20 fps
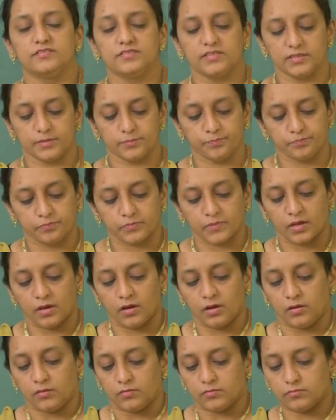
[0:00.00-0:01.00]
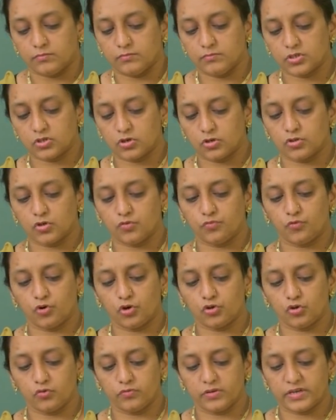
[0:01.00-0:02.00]
See, because of
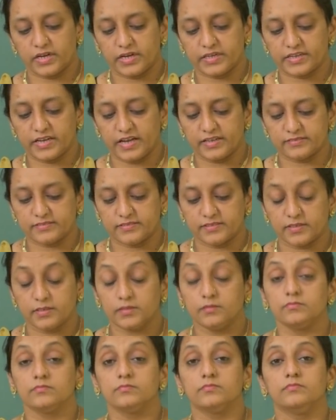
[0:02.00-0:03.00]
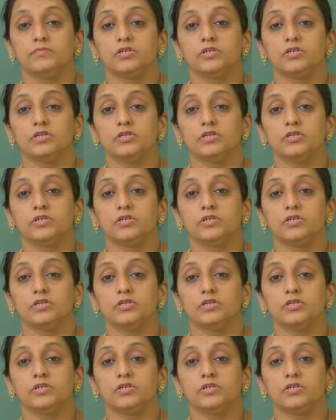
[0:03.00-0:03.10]
what do we get cancer?